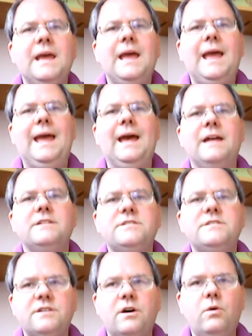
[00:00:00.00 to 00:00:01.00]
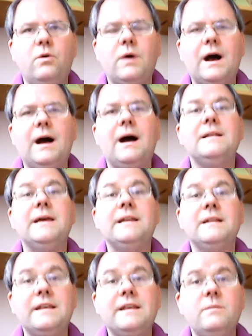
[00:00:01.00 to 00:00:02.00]
And so in
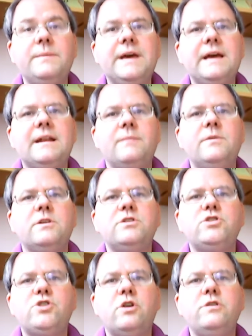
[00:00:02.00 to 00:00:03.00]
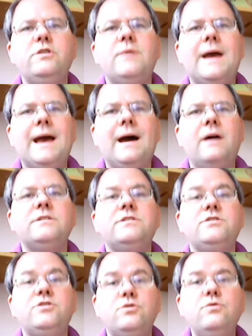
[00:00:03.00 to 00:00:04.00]
a little bit I'm going to show you how to
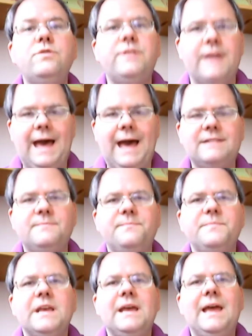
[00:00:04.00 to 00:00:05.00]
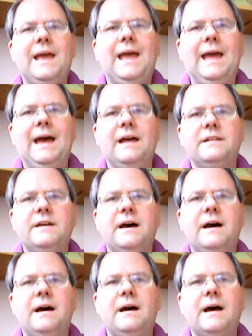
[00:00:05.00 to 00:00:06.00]
do that. And
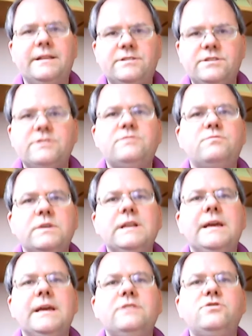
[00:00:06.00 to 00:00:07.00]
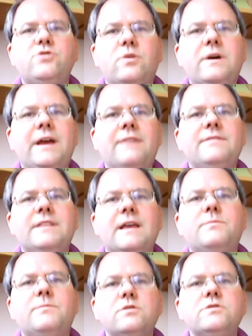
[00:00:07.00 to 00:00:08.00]
I just really enjoy having
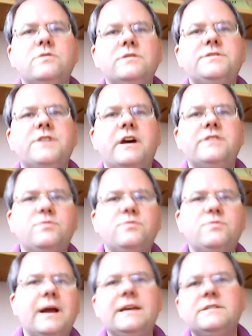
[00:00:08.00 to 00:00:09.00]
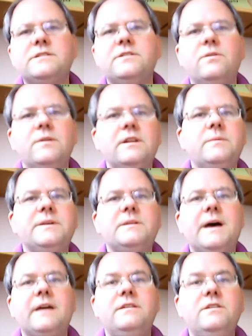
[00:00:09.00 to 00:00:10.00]
that personal touch where I get to know a little bit
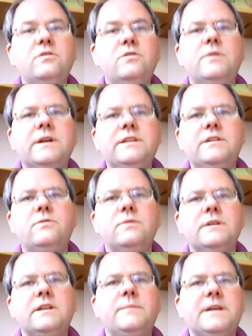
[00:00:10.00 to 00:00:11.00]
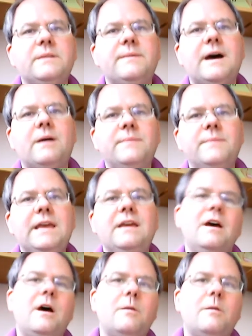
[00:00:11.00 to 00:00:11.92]
about you and you a little bit about me.